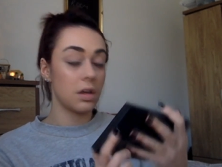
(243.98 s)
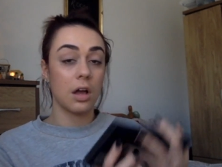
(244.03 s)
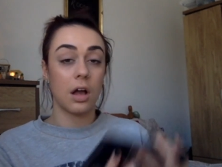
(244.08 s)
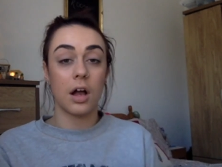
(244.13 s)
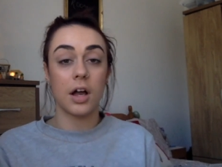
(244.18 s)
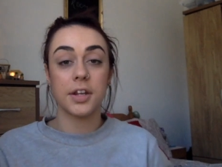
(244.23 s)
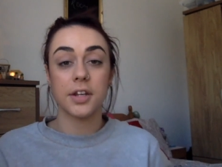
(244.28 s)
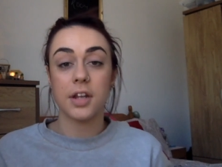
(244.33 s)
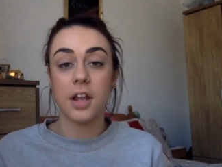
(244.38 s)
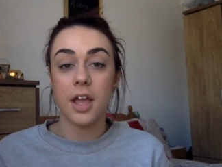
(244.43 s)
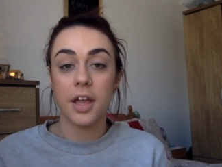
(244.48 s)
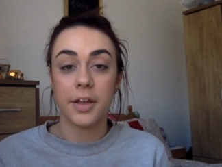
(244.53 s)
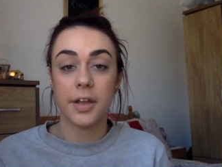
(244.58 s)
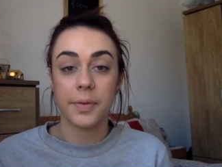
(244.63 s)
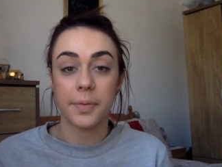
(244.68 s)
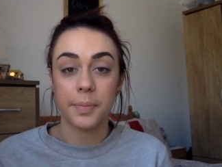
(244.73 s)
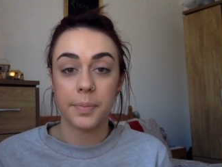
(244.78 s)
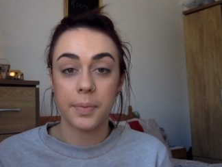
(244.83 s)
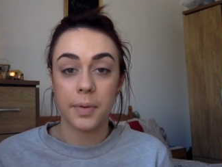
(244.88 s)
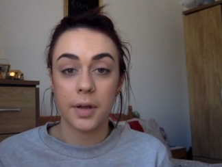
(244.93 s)
I don't know,
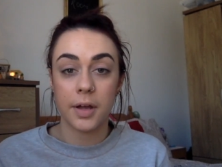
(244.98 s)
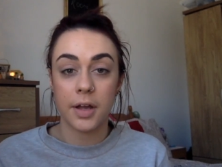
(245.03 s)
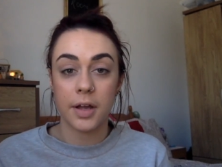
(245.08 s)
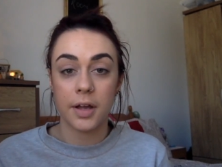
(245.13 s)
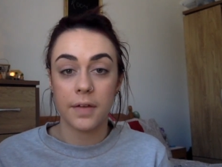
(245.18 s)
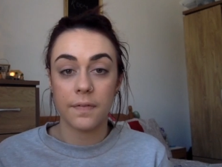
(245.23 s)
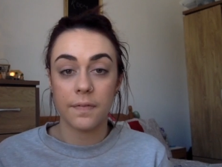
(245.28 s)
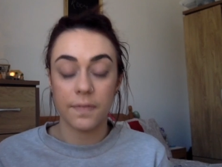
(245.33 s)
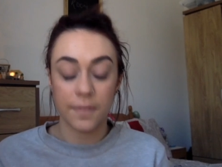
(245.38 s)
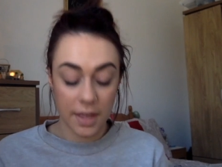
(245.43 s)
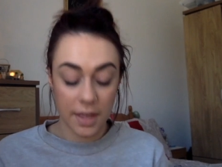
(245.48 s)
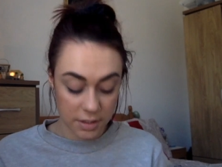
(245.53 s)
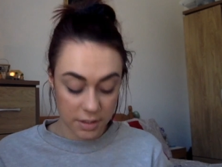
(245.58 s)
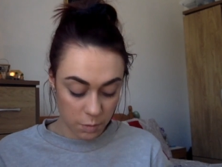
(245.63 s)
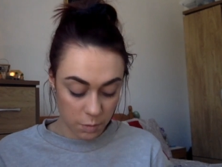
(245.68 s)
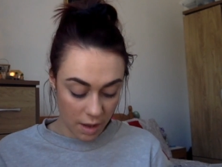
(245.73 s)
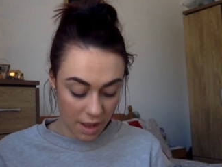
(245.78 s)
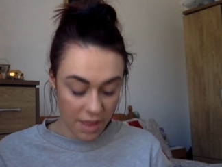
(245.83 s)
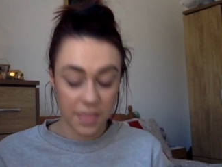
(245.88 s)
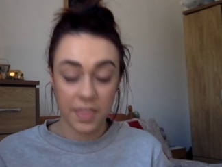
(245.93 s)
but that's
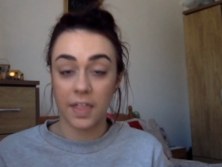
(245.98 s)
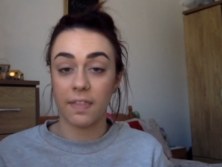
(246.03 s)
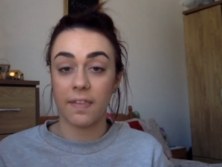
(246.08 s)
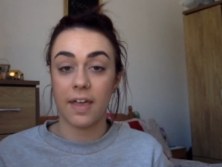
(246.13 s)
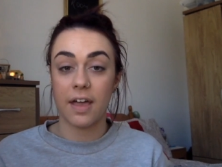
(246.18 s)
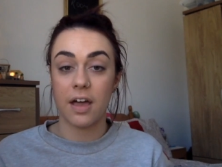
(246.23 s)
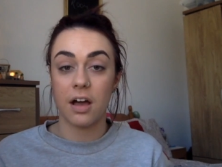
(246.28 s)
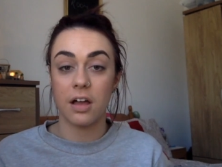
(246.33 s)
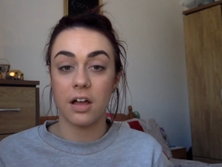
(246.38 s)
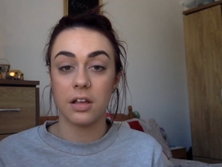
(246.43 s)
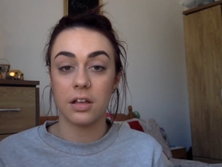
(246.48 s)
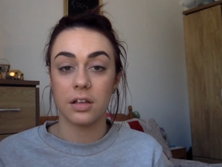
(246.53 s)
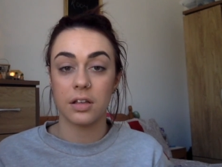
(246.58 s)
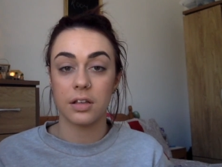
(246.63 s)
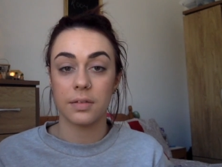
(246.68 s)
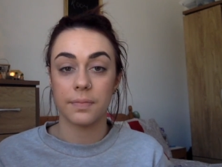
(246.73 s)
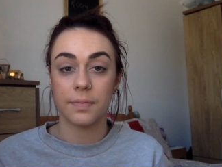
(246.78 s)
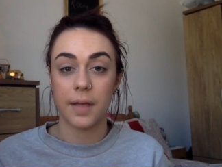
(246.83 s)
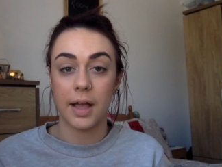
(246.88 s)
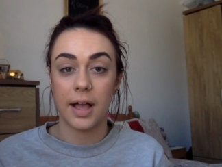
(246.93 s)
what I think they are,
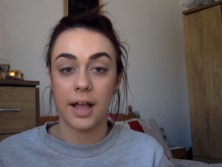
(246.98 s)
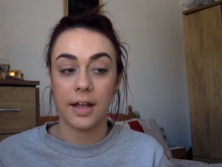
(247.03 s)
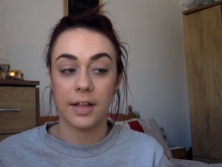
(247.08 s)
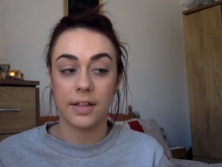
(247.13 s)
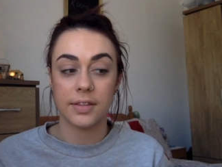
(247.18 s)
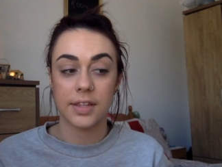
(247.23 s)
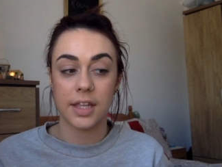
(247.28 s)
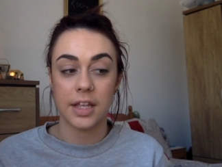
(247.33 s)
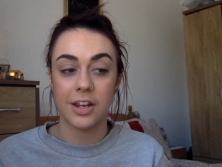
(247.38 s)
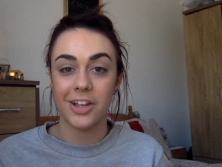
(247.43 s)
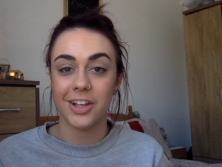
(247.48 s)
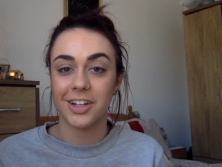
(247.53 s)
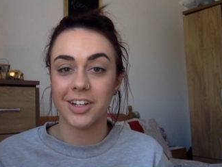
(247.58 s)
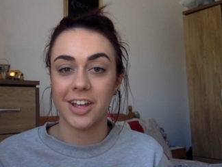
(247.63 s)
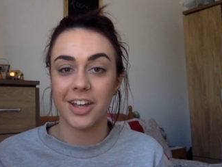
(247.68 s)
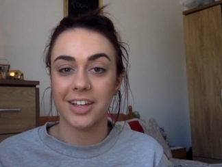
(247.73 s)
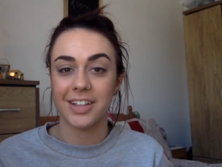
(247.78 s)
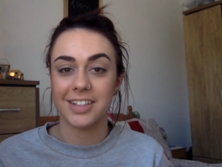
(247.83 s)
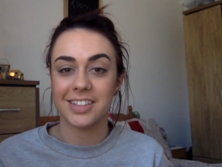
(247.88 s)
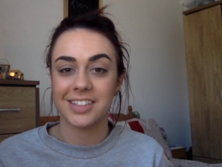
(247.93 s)
and they look
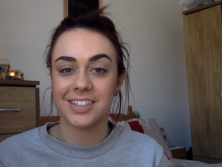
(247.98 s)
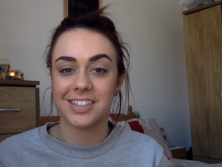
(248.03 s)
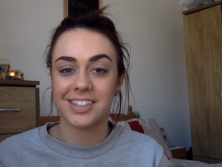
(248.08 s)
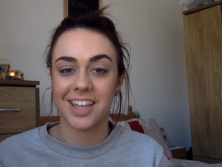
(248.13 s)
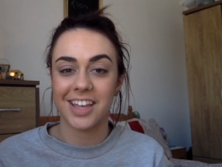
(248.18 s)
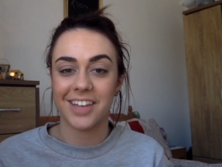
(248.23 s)
nice,